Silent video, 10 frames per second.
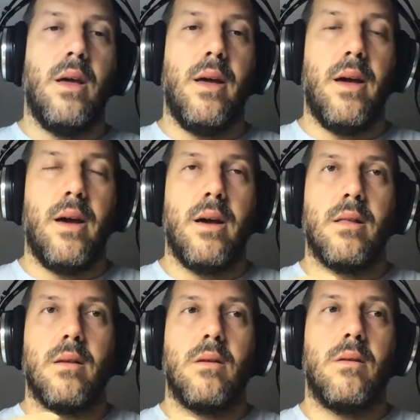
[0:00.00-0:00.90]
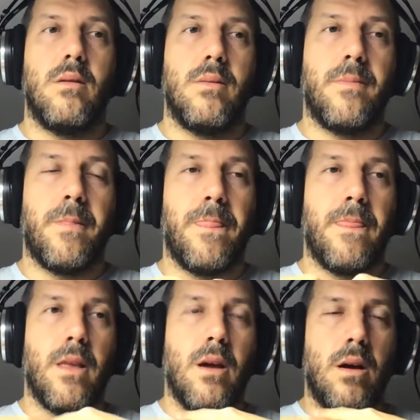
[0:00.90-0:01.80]
and
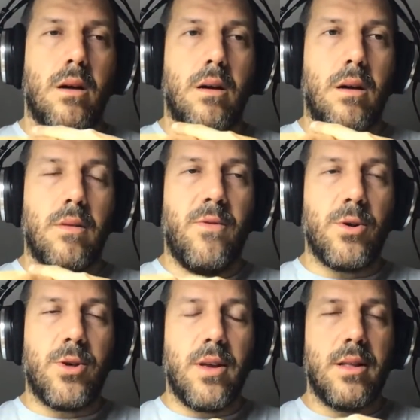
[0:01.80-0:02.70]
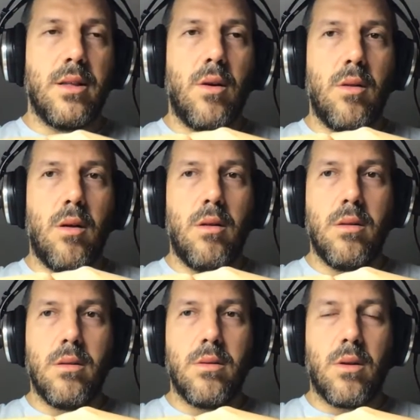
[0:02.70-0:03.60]
unfortunately not
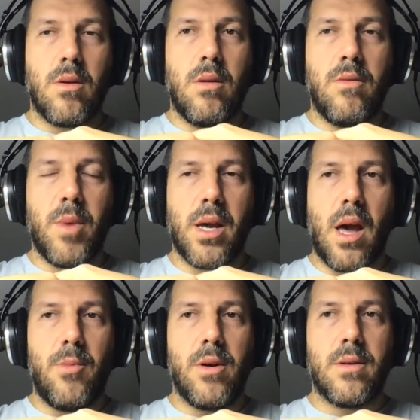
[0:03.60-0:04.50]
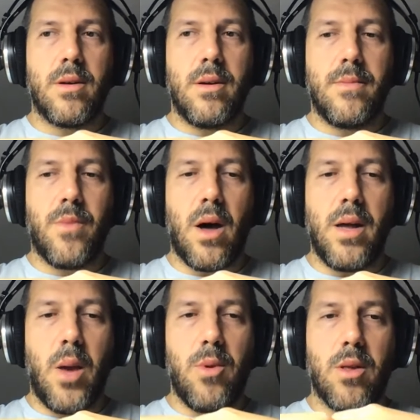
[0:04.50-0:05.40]
all of my cameras are
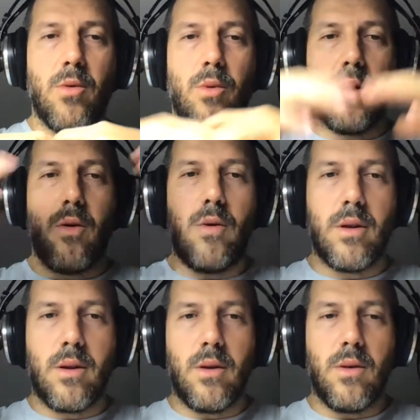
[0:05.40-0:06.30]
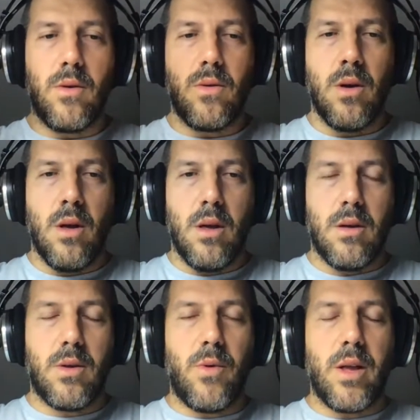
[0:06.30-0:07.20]
able to record
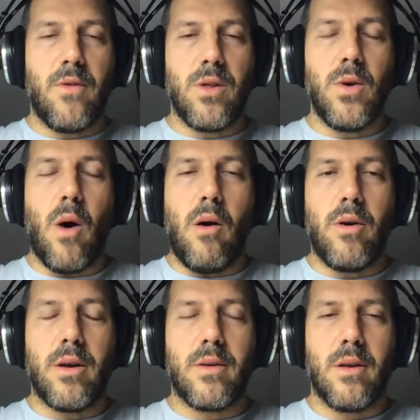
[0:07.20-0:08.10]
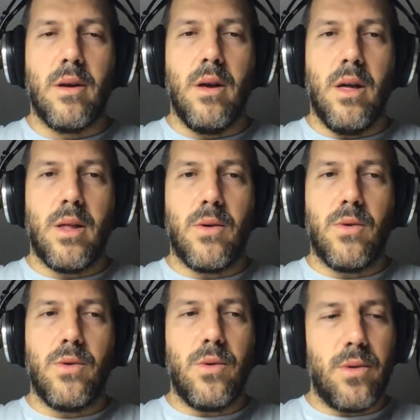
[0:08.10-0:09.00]
straight for 2 hours,
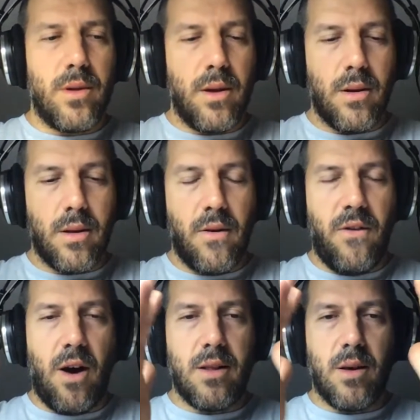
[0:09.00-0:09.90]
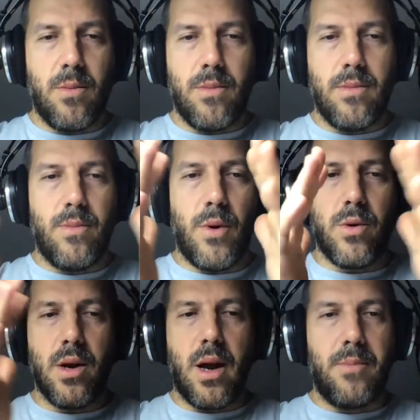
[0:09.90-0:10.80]
so the files are
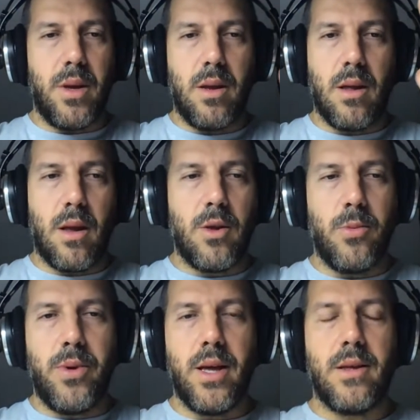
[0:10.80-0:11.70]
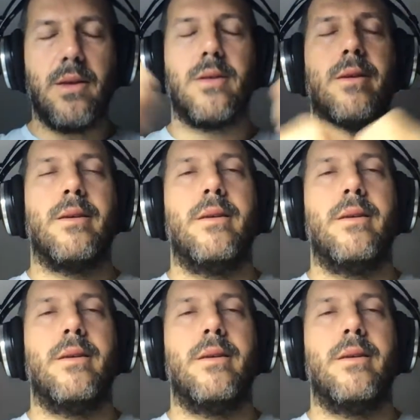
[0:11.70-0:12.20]
broken up into pieces,